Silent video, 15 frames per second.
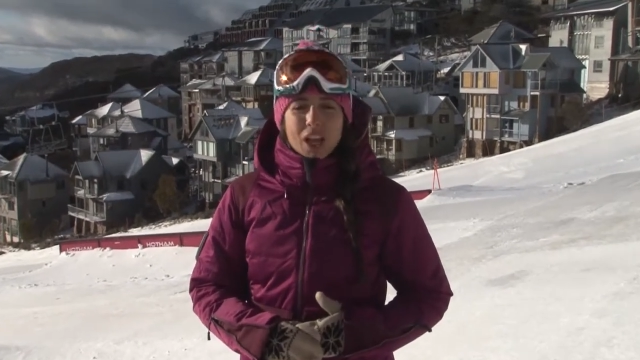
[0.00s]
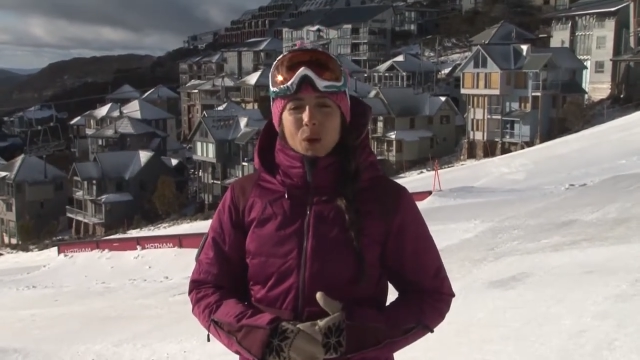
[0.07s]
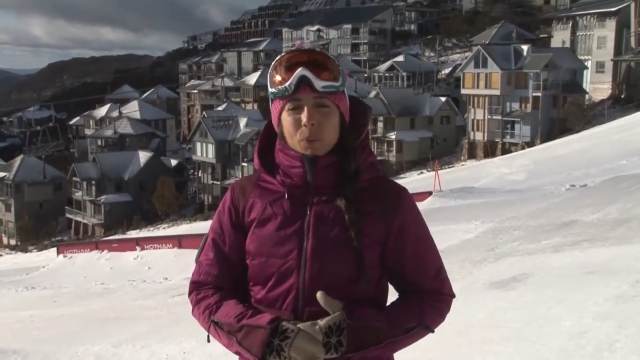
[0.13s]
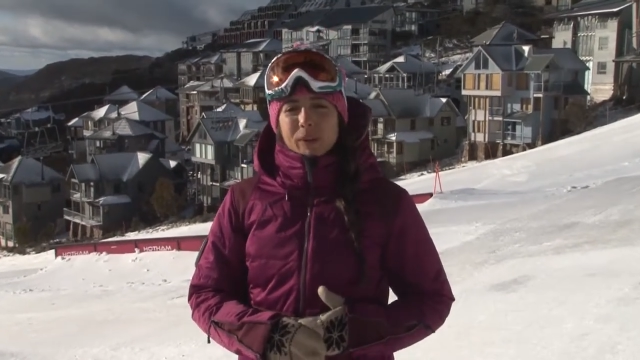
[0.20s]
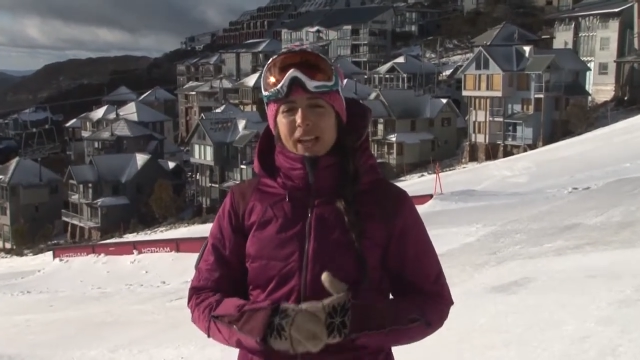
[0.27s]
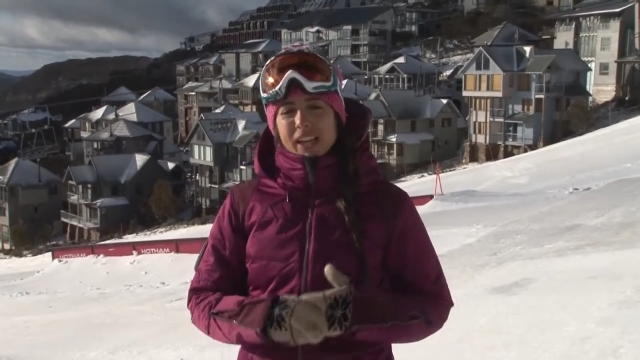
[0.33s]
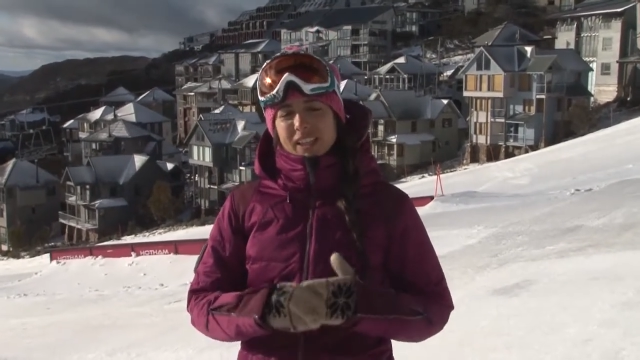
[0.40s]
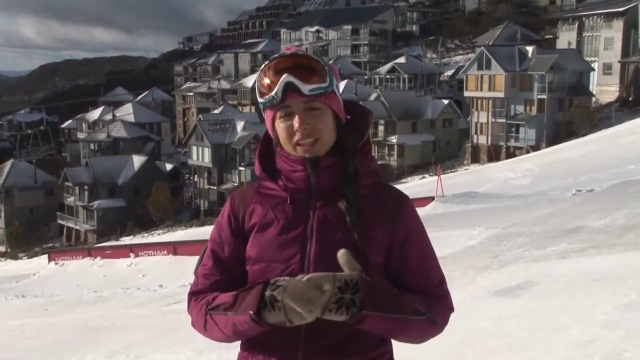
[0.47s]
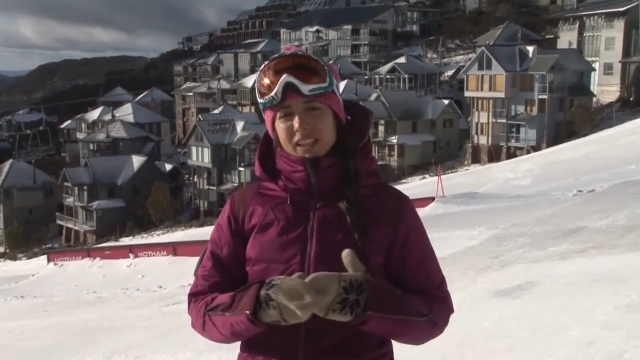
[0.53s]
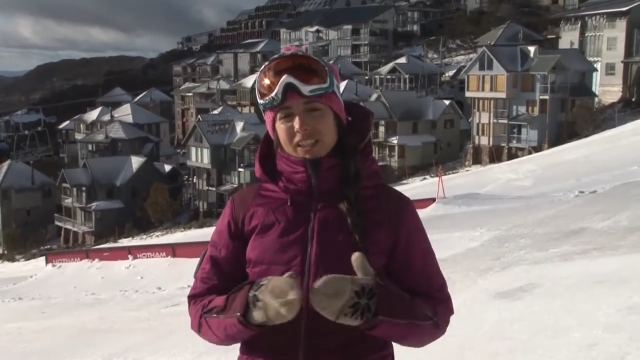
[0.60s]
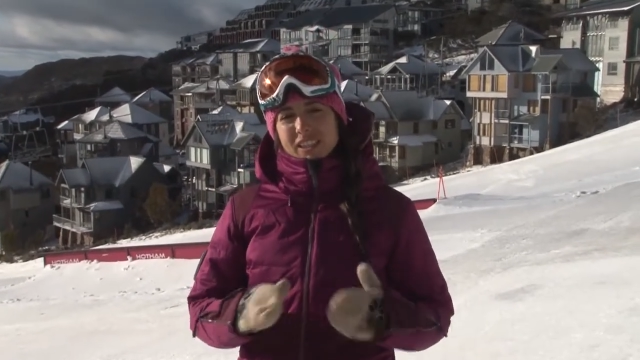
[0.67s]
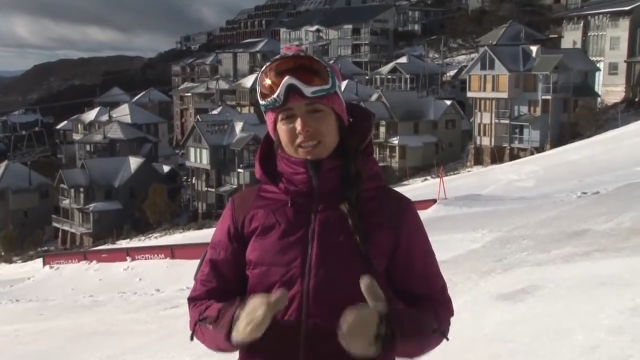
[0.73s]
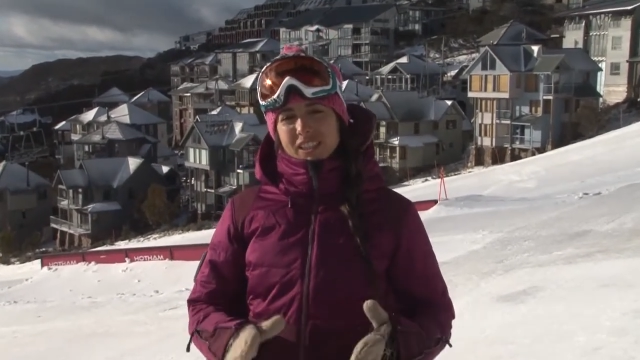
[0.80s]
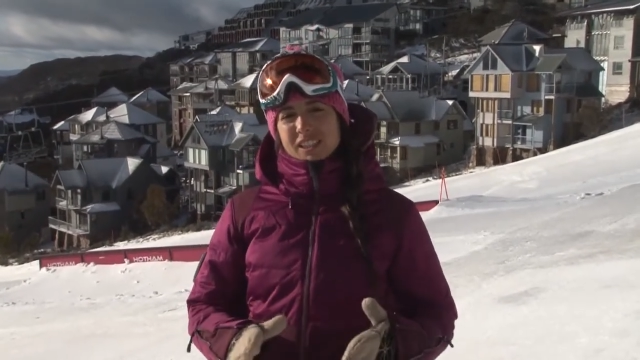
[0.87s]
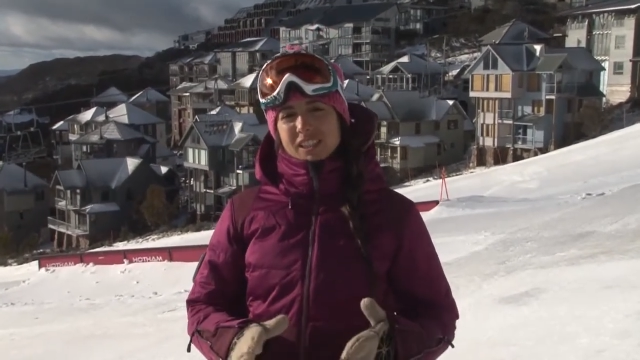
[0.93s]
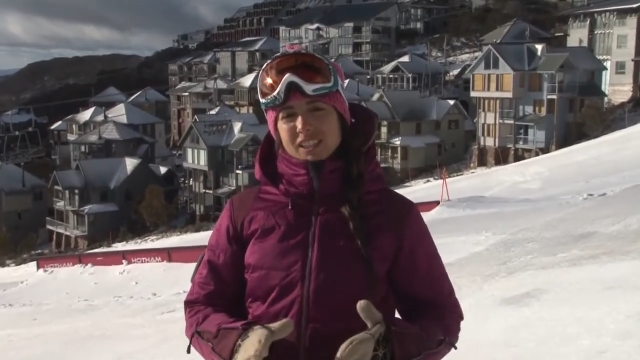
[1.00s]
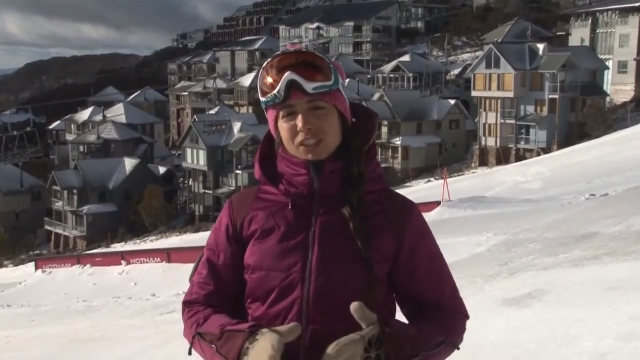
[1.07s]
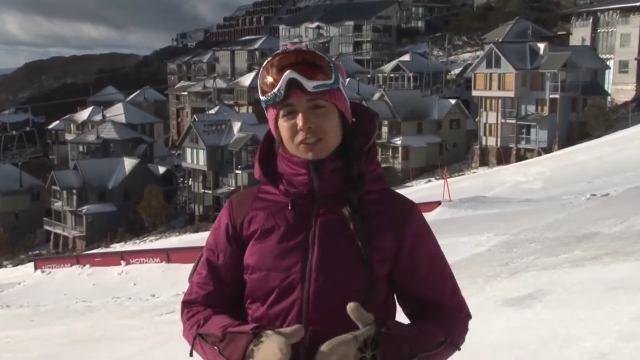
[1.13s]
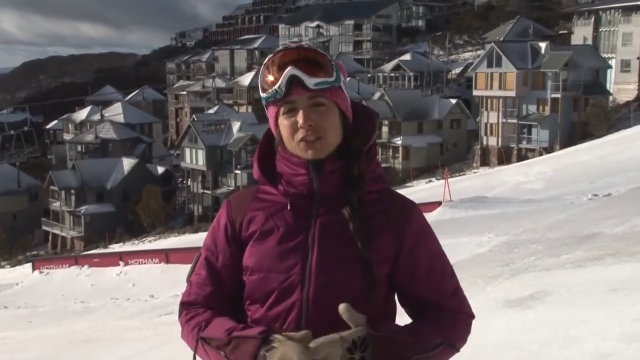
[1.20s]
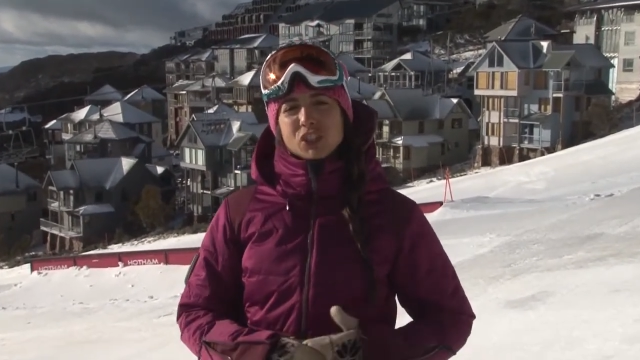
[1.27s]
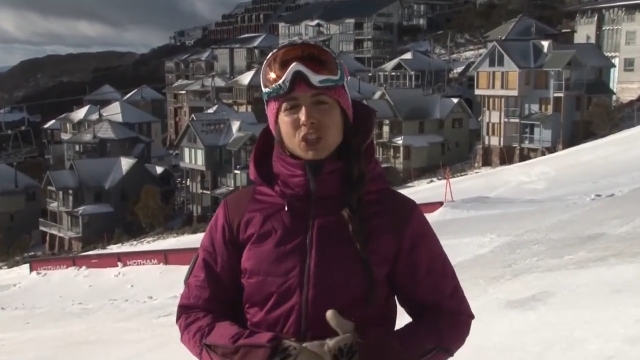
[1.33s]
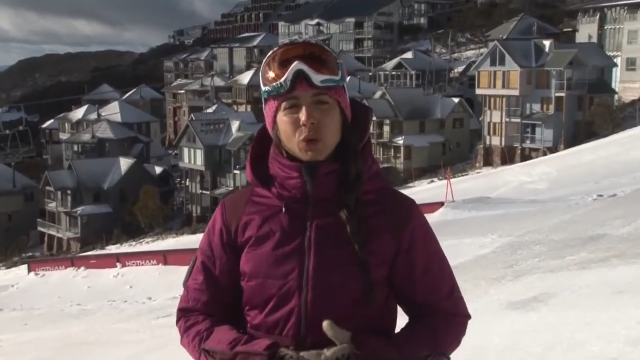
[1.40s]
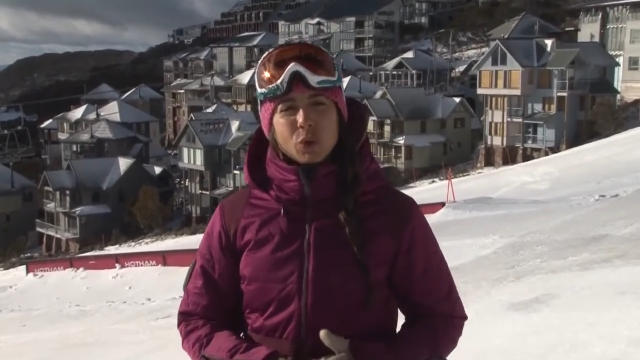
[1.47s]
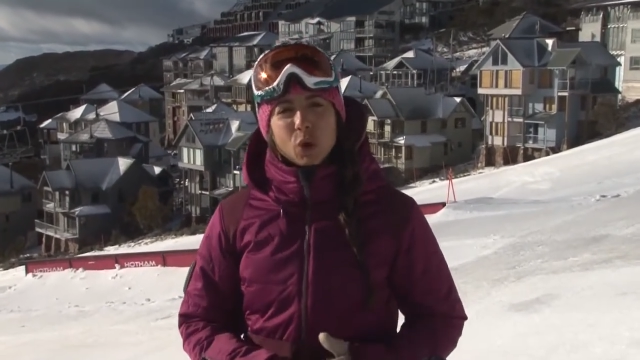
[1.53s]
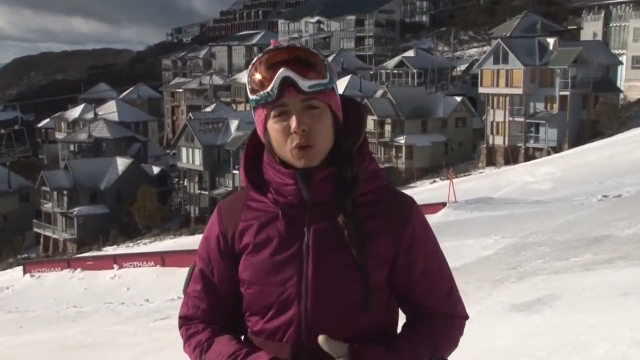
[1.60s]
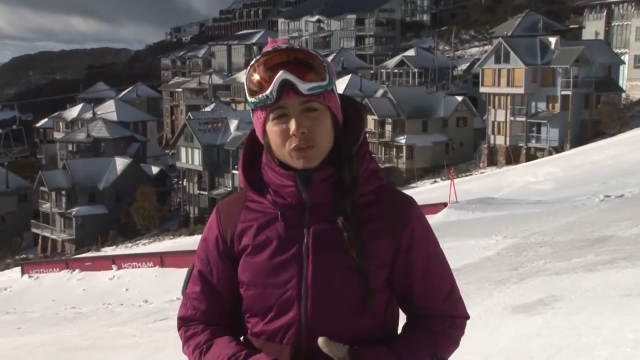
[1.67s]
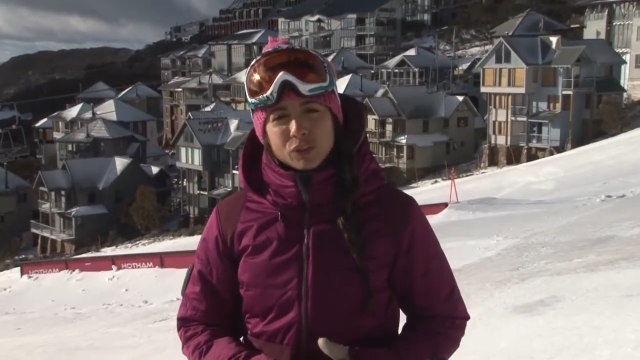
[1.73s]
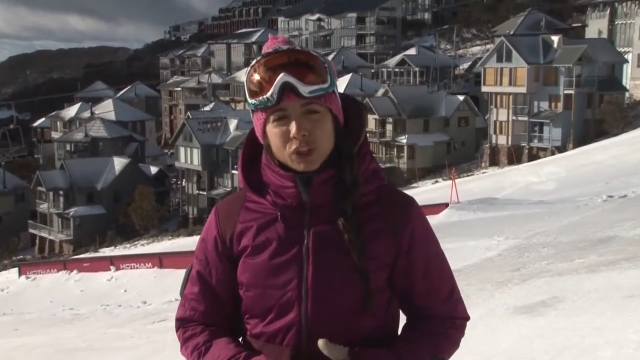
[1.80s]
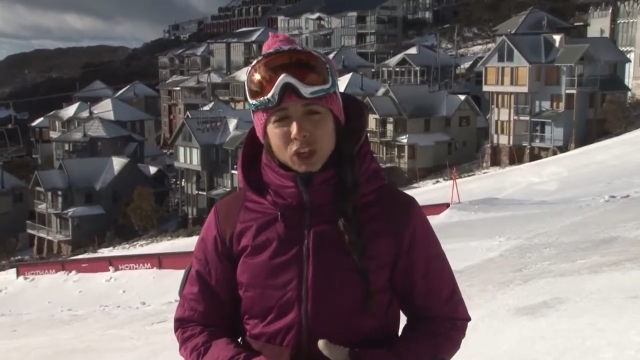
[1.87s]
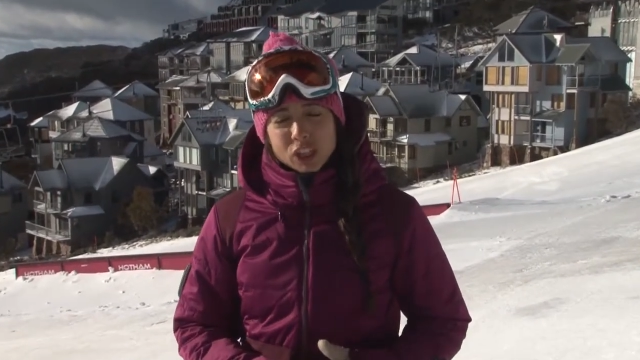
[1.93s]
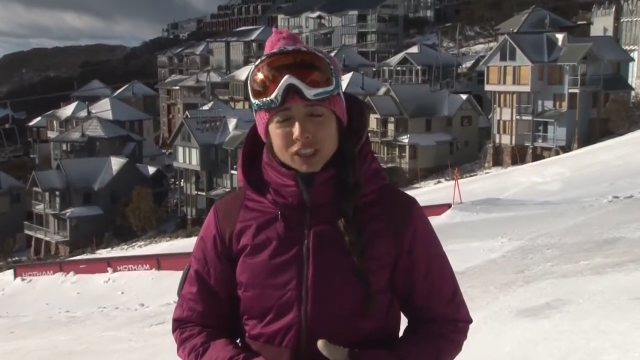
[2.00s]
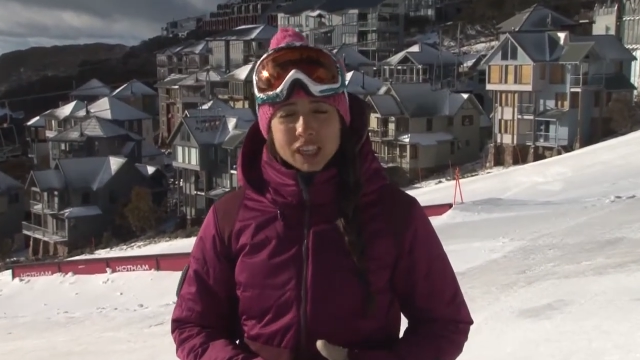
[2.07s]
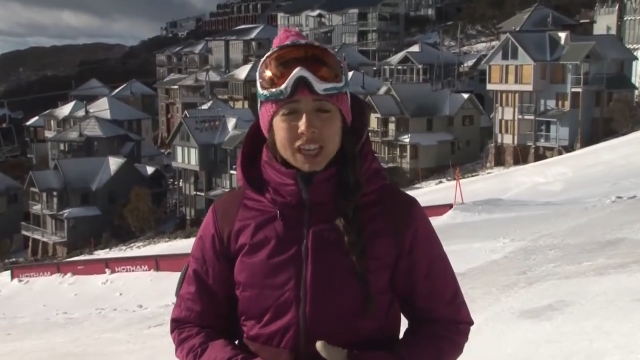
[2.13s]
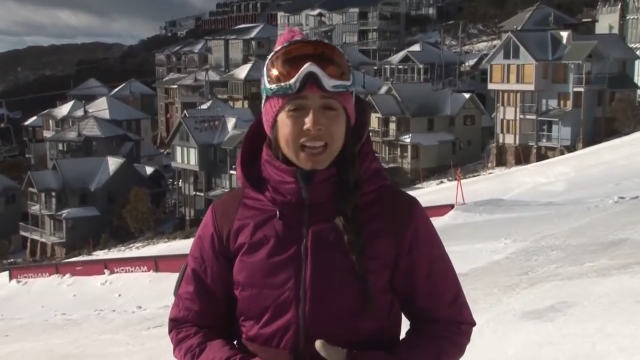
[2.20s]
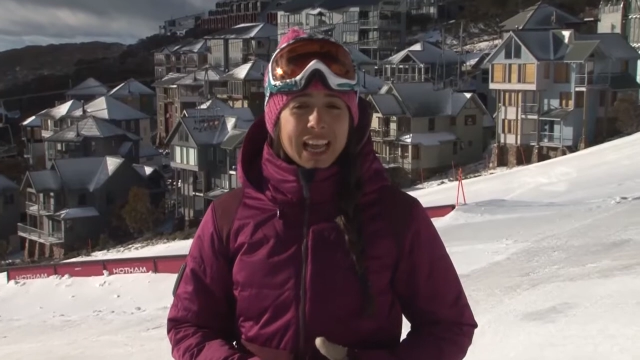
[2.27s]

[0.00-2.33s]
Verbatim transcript: We had another dusting of snow overnight